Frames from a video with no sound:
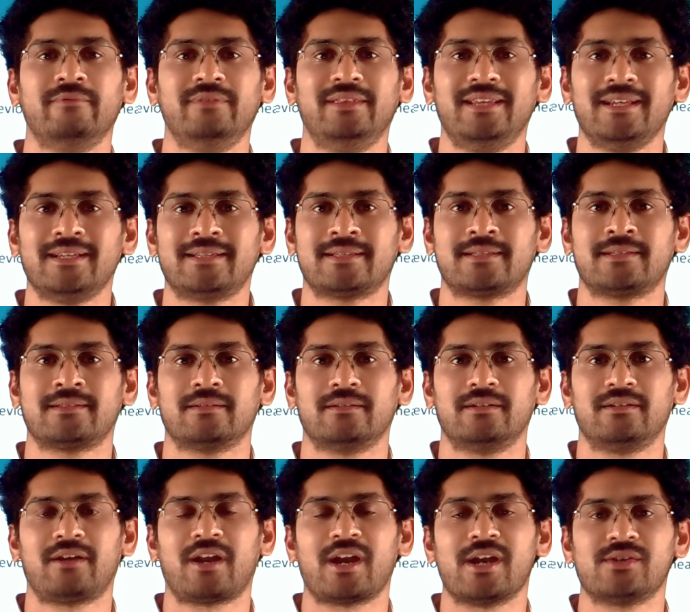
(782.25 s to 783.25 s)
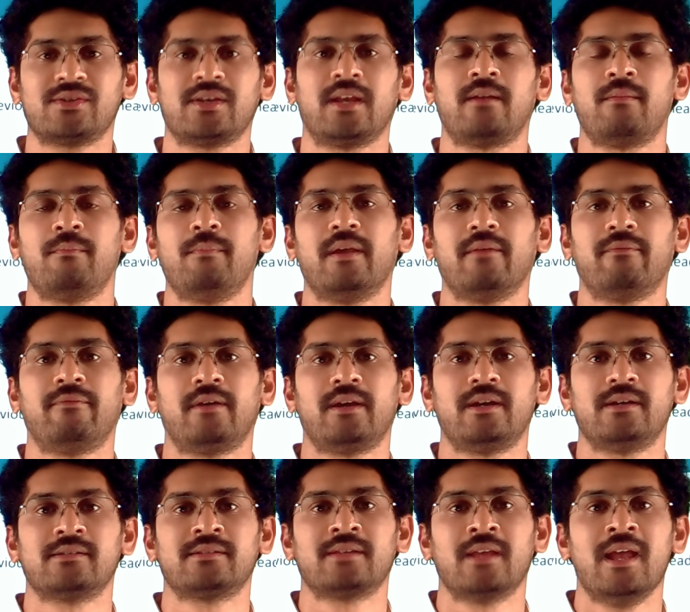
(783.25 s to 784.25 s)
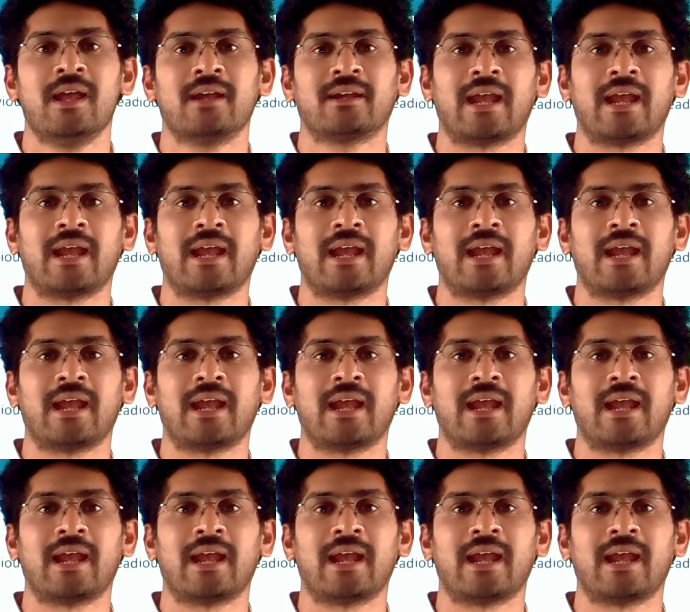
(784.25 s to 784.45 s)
this treasure, my friends,